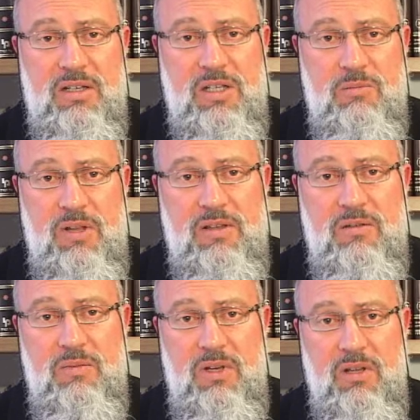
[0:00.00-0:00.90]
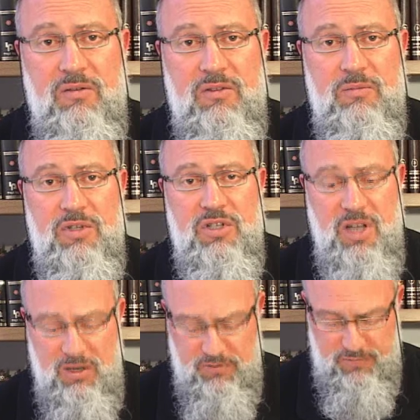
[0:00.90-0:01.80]
and explain the meaning of the
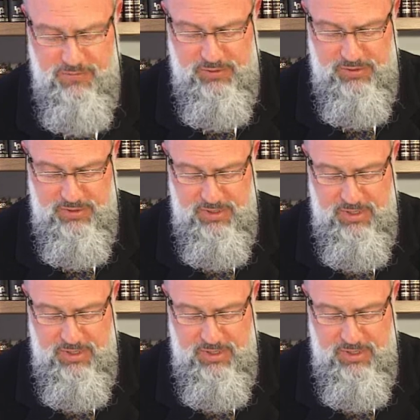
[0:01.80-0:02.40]
Mishnah in full.